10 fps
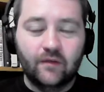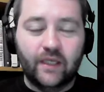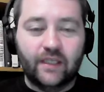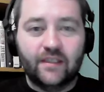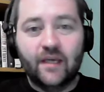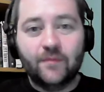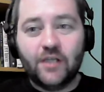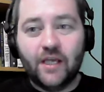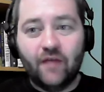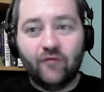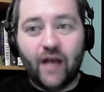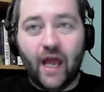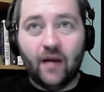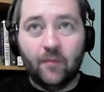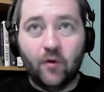Like the MJF and
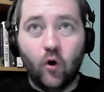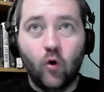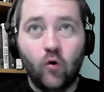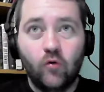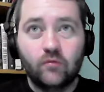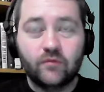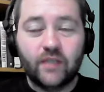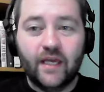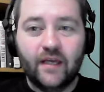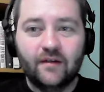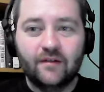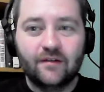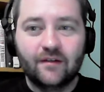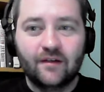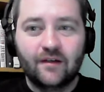Adam Cole thing,
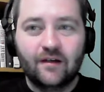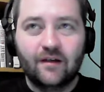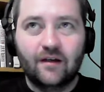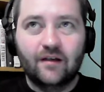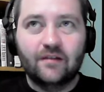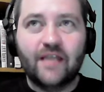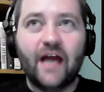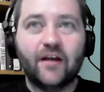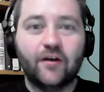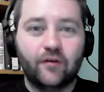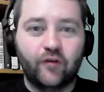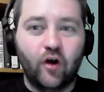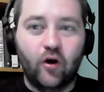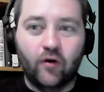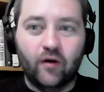that could have
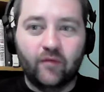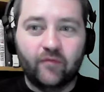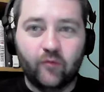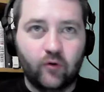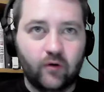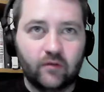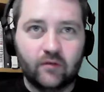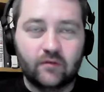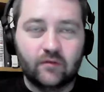gone on for